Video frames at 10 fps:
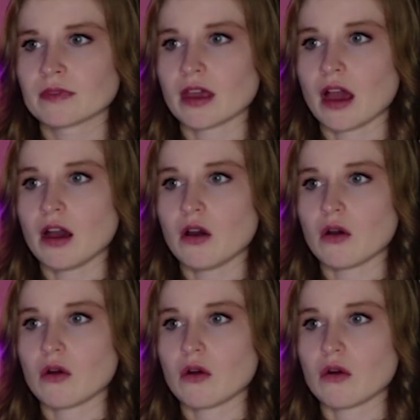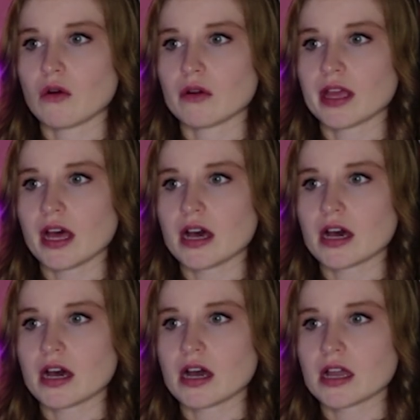Yo,
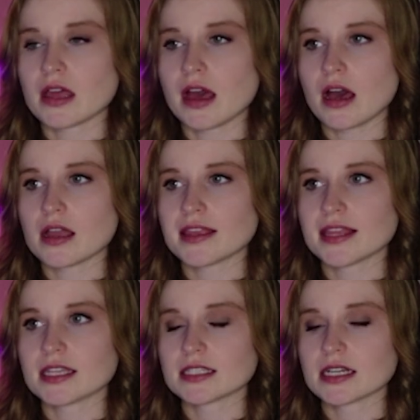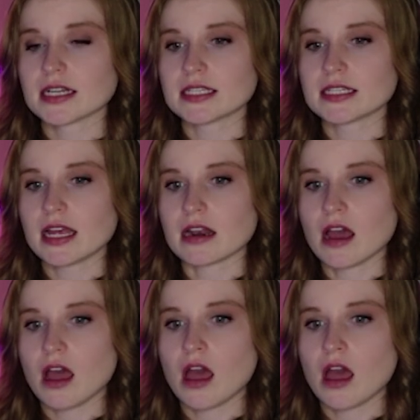yeah, I think this guy is dead.